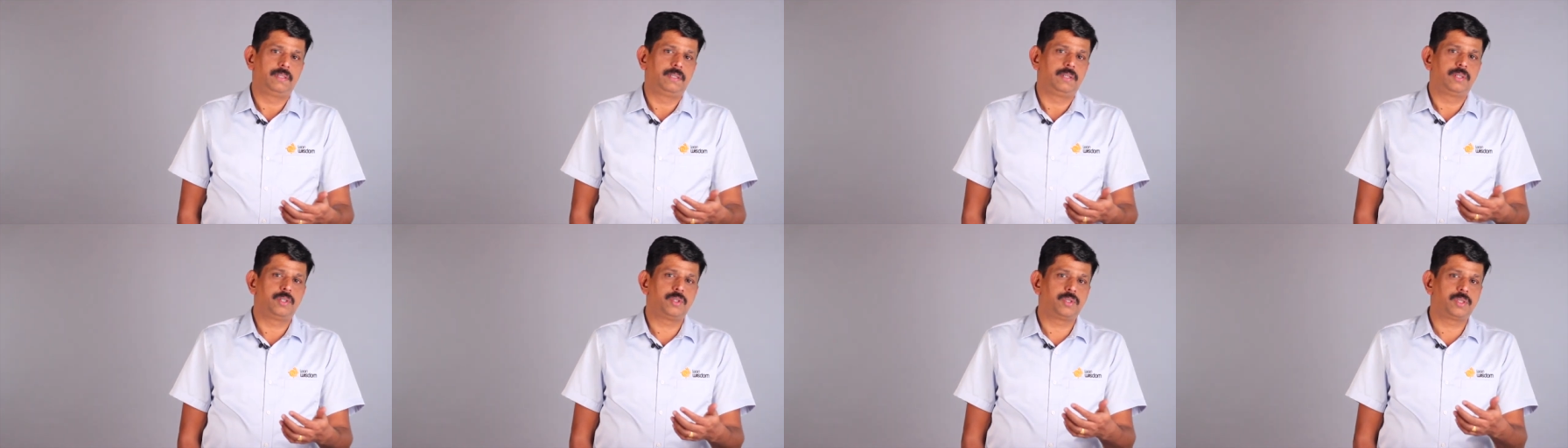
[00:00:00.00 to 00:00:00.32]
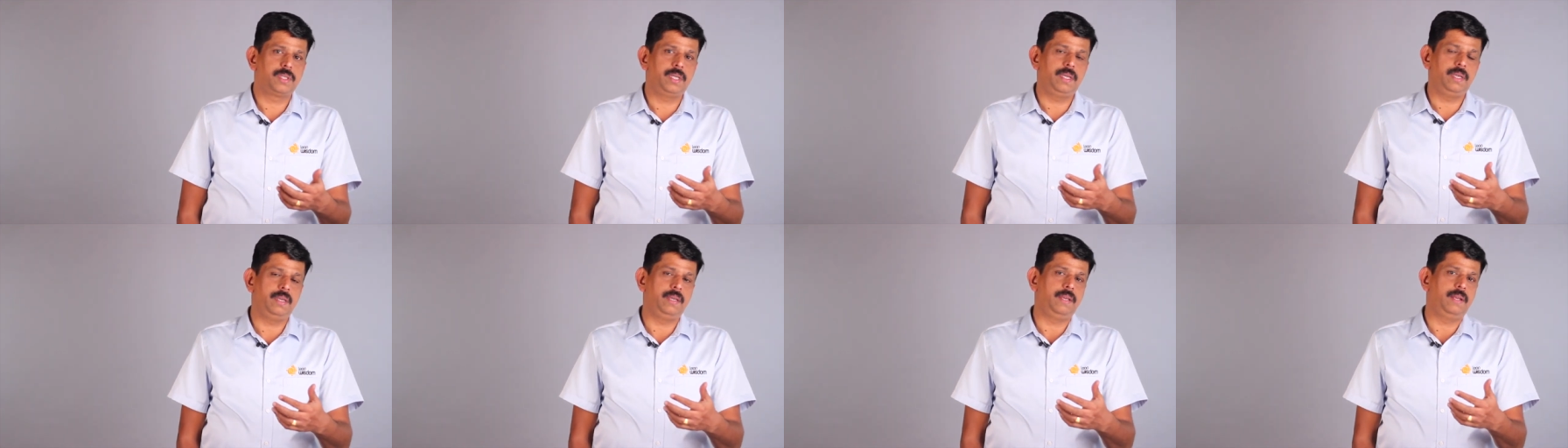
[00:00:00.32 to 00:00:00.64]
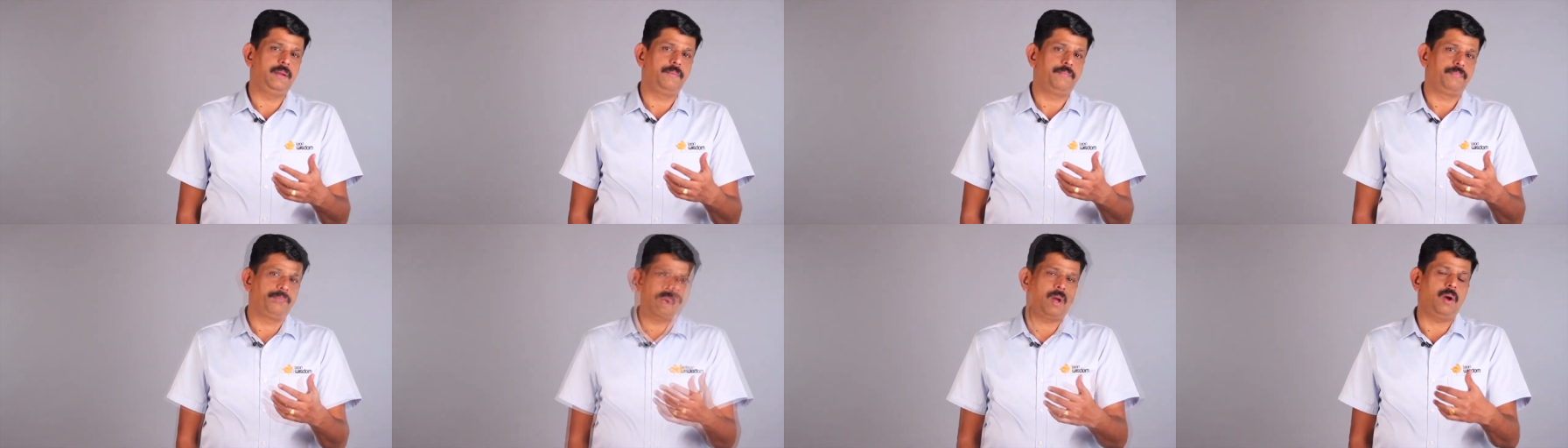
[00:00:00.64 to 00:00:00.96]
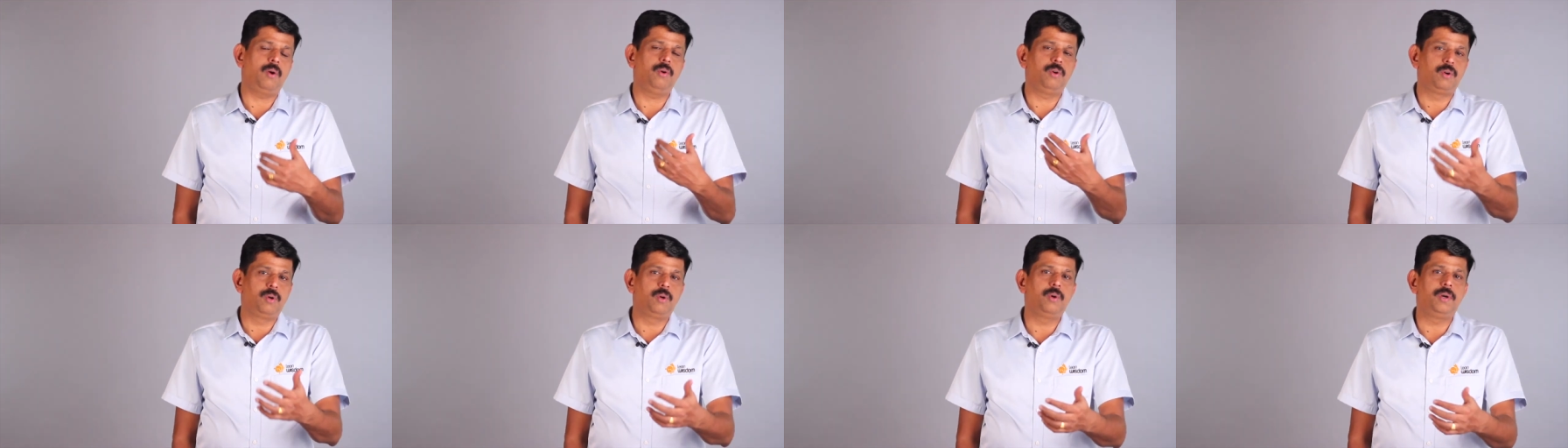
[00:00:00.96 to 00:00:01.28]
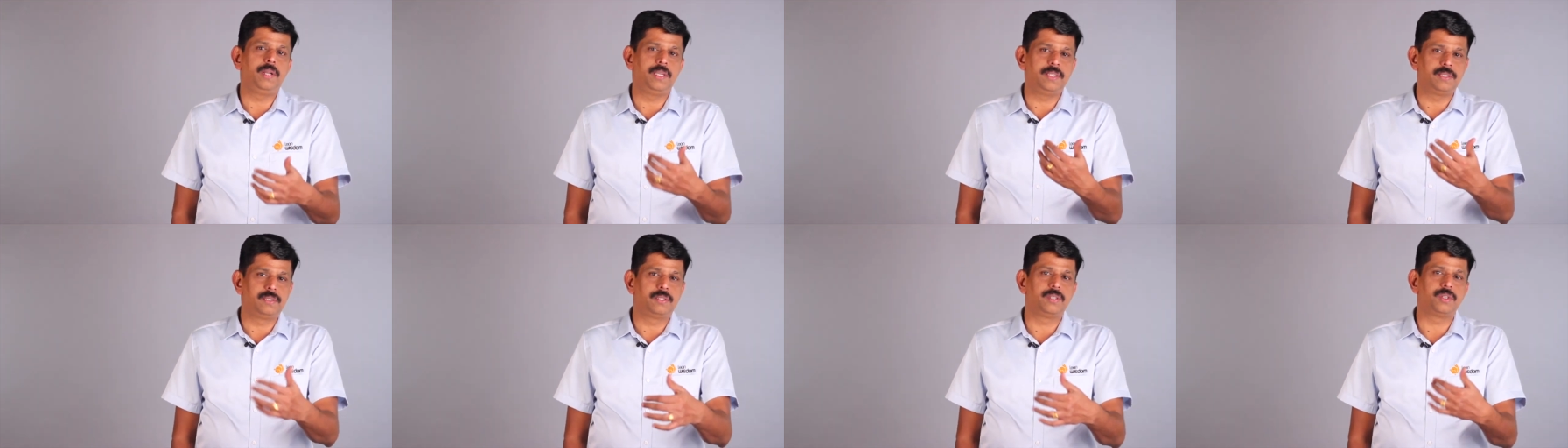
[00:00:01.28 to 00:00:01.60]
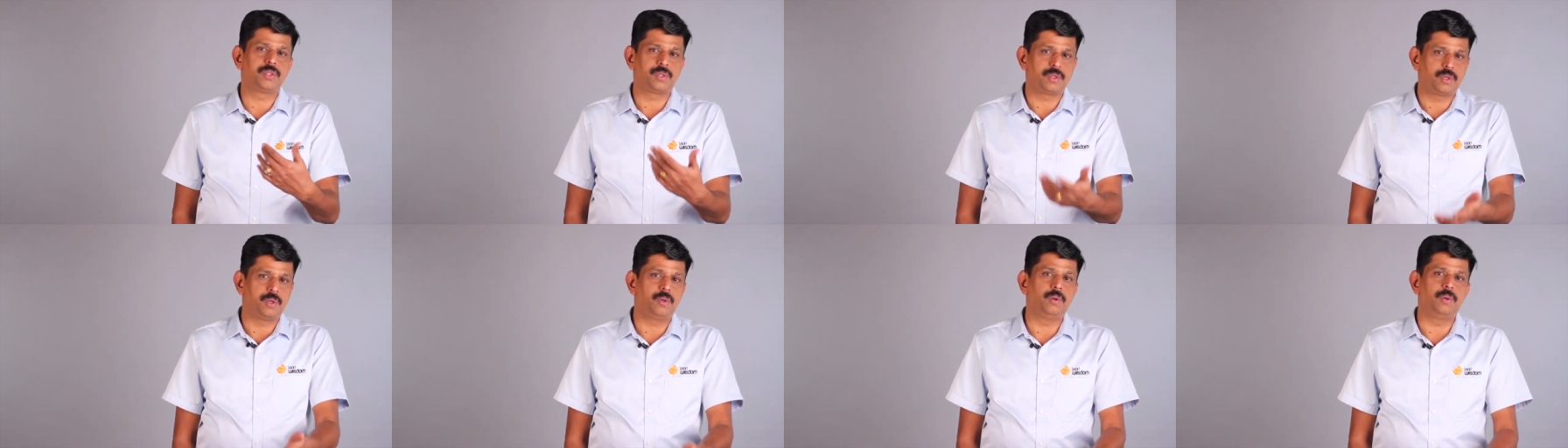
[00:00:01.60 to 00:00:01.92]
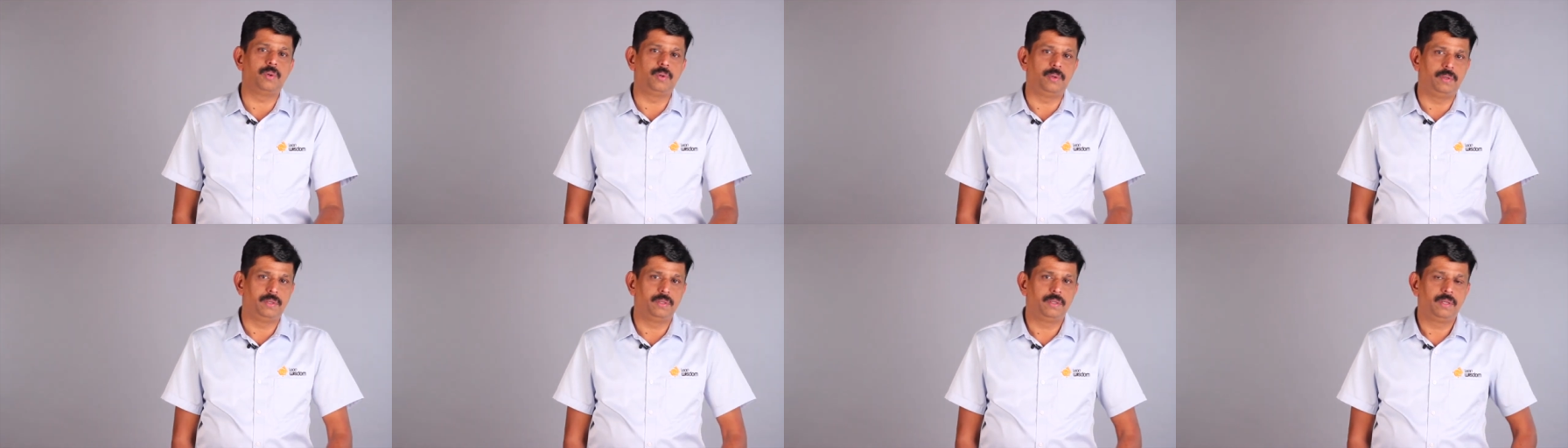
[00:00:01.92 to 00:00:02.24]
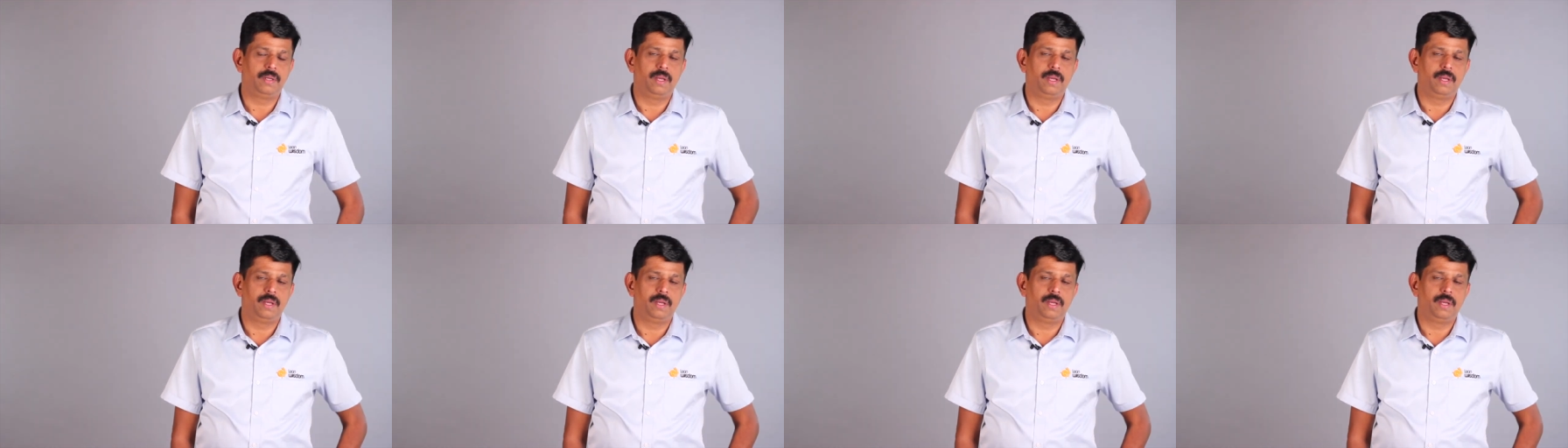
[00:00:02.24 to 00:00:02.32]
to see how good is this code.